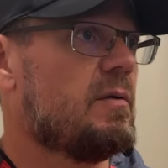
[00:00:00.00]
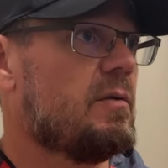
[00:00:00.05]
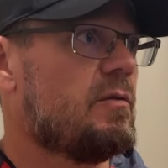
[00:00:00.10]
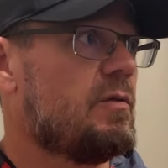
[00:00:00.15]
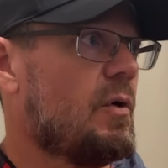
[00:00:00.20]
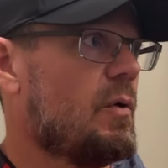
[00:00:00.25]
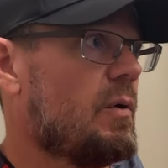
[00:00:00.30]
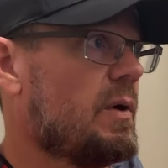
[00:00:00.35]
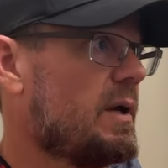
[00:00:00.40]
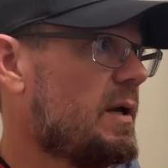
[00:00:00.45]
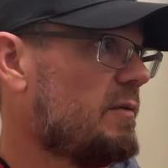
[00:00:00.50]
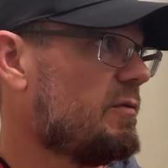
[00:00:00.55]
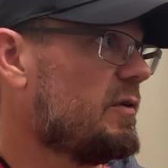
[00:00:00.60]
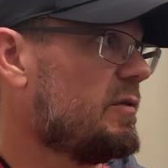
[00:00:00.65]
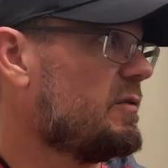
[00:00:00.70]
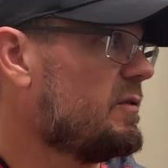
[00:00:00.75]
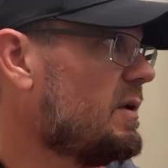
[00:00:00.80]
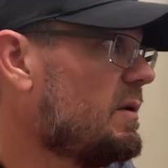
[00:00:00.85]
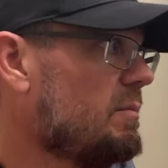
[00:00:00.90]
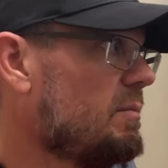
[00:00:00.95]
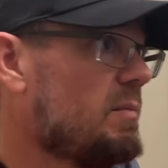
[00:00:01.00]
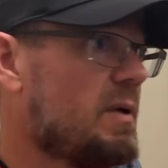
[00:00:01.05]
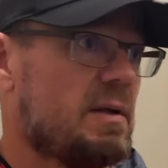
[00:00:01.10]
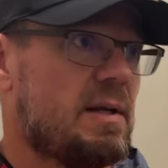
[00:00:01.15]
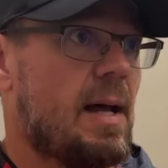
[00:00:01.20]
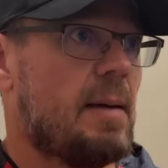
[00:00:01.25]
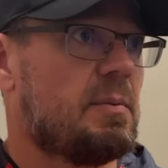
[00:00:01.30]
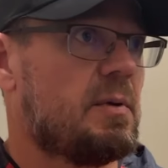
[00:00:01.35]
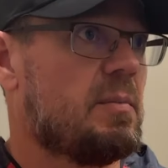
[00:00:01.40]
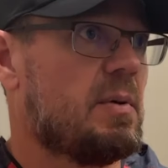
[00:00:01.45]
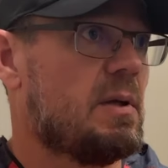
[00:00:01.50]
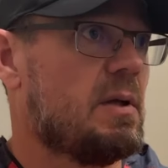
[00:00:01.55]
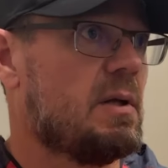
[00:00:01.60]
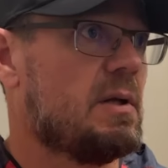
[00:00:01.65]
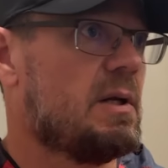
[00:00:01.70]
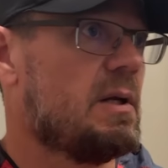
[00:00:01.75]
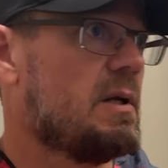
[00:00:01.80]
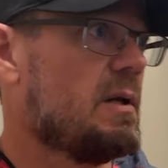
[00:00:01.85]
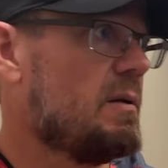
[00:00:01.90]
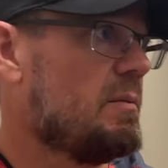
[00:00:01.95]
so it gives us the
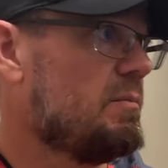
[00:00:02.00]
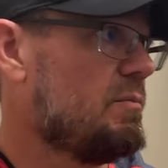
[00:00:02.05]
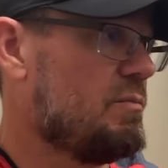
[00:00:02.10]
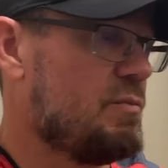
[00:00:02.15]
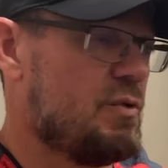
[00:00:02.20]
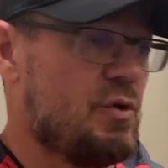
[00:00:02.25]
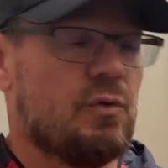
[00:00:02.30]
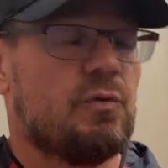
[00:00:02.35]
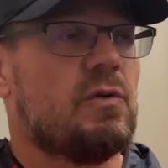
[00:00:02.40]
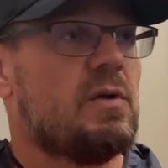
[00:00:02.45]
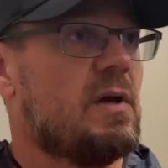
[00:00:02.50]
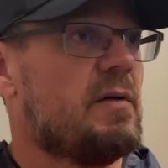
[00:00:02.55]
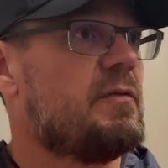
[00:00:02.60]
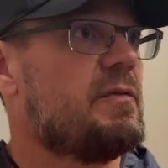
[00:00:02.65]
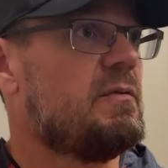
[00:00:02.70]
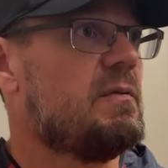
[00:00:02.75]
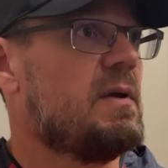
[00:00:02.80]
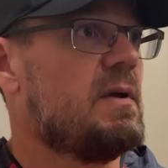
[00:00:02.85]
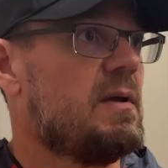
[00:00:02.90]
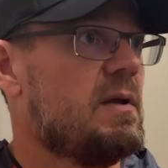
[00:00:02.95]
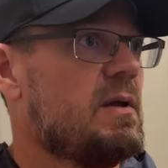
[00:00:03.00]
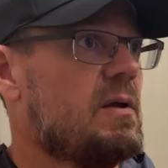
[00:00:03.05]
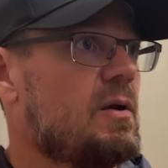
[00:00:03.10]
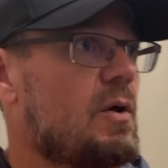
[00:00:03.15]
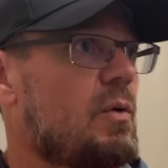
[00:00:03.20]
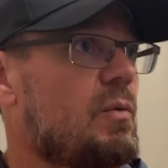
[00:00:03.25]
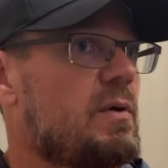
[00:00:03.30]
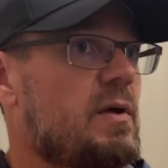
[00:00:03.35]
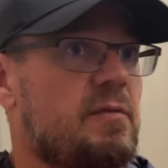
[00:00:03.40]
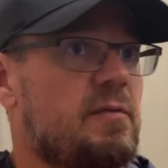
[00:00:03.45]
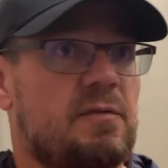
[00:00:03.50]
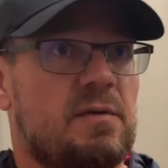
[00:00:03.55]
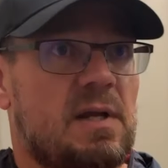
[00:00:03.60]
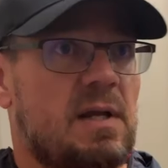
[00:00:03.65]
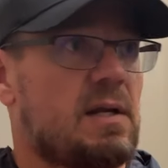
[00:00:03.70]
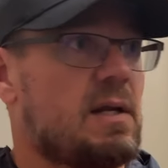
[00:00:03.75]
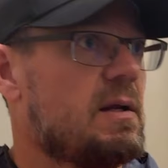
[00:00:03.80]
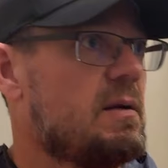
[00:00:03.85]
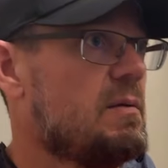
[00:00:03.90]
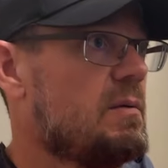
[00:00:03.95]
adaptability to use it if
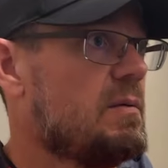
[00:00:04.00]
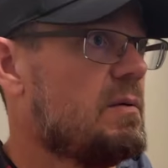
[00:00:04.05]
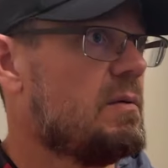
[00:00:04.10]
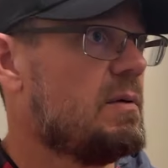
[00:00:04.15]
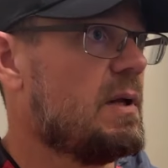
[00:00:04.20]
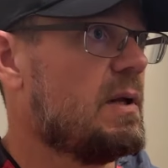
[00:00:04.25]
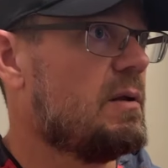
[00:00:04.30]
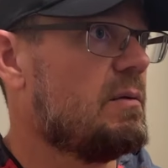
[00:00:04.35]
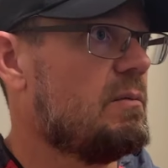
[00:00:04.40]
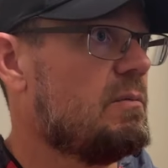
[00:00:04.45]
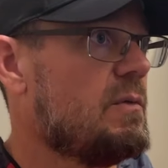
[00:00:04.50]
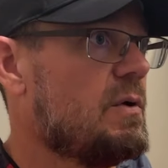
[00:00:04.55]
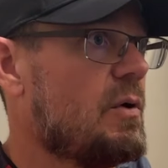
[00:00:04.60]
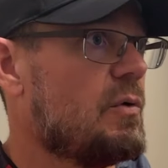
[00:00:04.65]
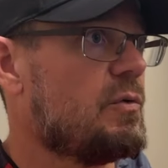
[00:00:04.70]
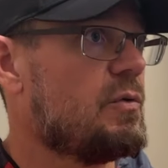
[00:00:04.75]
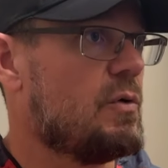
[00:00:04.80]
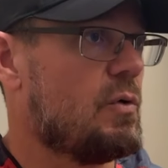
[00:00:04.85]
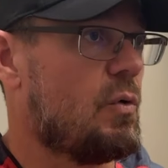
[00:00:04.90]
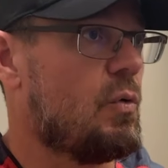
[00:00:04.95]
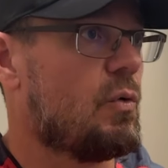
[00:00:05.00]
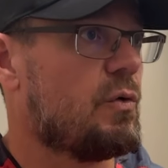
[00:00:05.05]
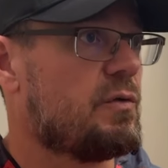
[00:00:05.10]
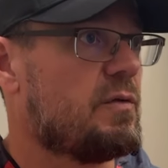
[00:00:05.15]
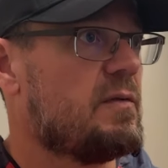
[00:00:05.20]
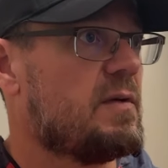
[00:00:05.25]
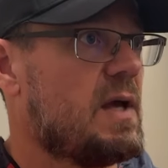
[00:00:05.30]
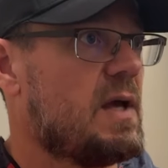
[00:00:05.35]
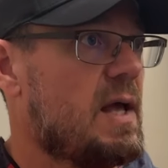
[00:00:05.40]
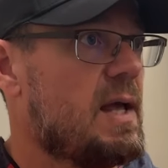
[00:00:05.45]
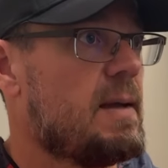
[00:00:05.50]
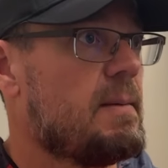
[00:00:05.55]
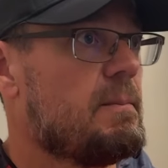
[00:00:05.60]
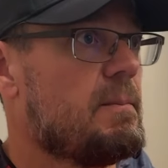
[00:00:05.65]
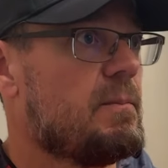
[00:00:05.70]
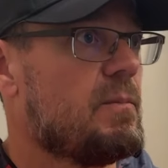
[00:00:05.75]
needed and, you know, through the course of a game,